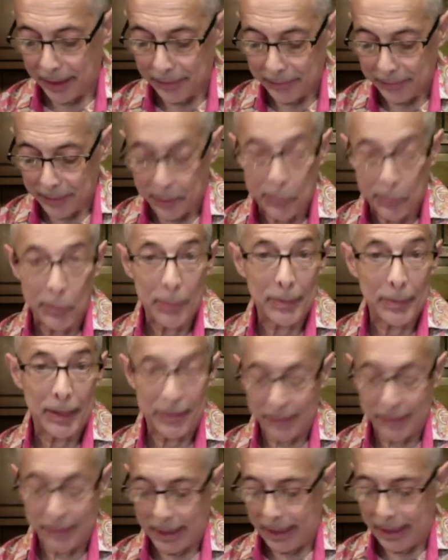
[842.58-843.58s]
woman of
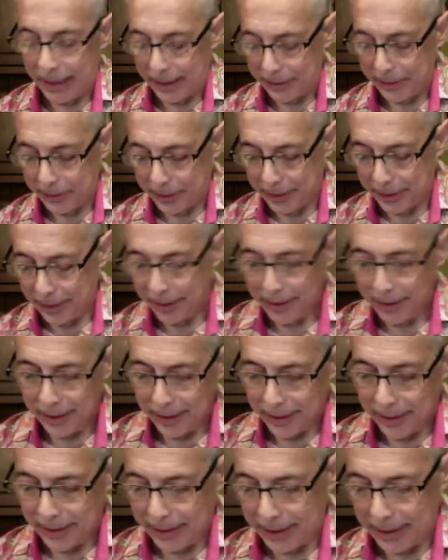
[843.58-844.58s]
the house
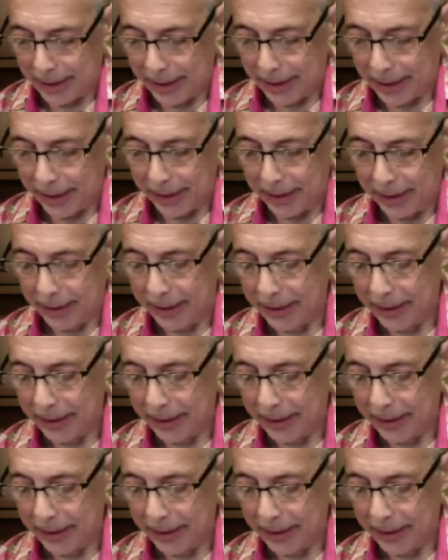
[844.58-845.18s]
saying,